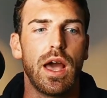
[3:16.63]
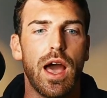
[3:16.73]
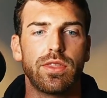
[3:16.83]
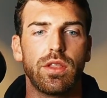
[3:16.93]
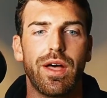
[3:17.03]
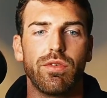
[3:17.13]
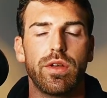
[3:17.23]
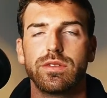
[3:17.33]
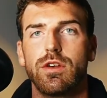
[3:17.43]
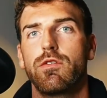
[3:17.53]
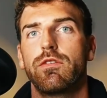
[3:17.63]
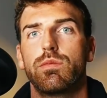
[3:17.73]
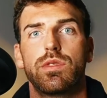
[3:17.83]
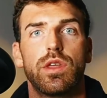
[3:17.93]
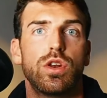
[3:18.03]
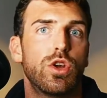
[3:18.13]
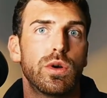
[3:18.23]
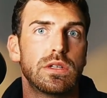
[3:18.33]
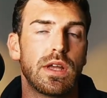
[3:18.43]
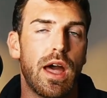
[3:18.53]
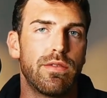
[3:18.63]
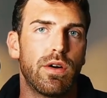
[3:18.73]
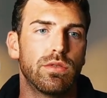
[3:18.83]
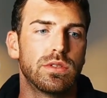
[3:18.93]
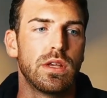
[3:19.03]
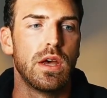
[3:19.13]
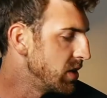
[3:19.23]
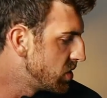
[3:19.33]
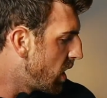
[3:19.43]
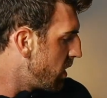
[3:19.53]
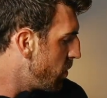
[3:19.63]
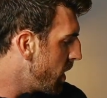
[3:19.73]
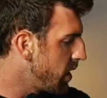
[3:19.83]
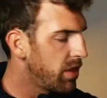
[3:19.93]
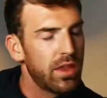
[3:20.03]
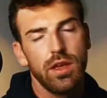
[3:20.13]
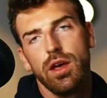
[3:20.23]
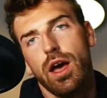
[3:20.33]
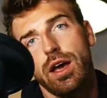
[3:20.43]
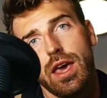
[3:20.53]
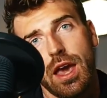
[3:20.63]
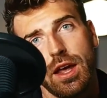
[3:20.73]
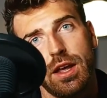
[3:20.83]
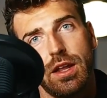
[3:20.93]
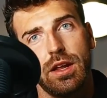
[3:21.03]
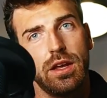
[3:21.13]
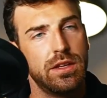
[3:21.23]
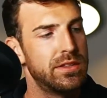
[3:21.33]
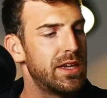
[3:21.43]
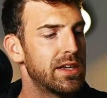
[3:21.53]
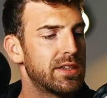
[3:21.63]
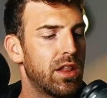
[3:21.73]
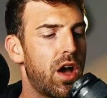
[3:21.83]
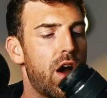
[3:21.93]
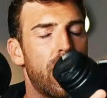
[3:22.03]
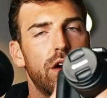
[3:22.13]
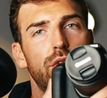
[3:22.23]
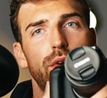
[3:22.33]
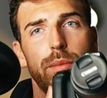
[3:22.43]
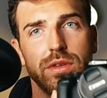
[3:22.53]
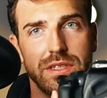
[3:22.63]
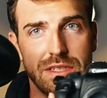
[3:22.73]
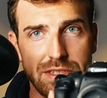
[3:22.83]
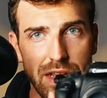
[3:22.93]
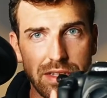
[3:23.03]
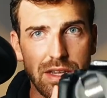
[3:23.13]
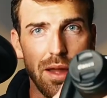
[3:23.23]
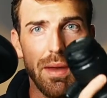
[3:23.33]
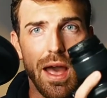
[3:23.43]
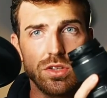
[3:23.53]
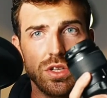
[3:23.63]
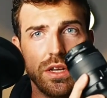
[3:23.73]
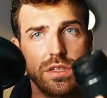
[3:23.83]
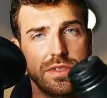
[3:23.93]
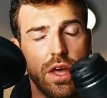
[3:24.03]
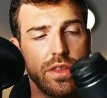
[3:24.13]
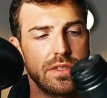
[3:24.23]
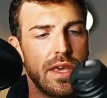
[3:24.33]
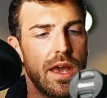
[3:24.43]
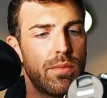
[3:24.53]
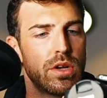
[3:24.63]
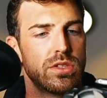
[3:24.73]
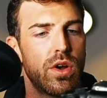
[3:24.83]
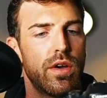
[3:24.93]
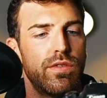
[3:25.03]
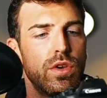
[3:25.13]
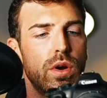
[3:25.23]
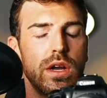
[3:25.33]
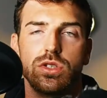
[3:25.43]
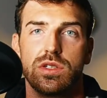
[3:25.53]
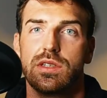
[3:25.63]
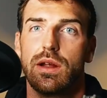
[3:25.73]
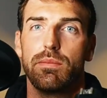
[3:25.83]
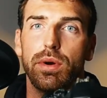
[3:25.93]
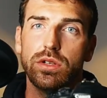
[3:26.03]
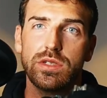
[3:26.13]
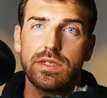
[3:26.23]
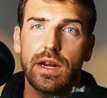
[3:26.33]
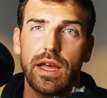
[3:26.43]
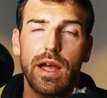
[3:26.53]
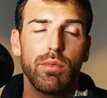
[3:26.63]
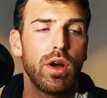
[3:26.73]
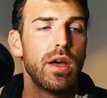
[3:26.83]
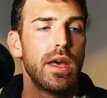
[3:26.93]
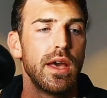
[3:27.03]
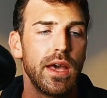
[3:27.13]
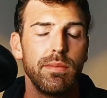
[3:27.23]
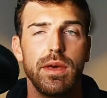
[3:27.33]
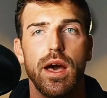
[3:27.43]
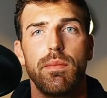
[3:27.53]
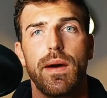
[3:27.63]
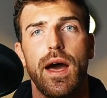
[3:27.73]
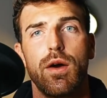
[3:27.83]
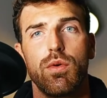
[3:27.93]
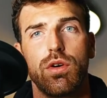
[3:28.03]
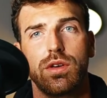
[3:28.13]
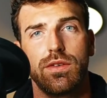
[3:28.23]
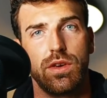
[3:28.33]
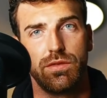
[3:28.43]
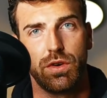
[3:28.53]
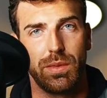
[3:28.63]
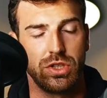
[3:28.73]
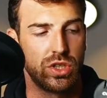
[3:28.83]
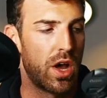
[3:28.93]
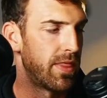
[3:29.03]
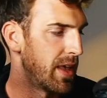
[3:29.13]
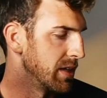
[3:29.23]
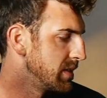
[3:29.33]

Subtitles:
at the level of some of the newest iPhones. I started with a Canon DSLR Rebel T6. I'm actually gonna sell this camera, so if you are interested in purchasing a camera, hit me up. I will give you information on this.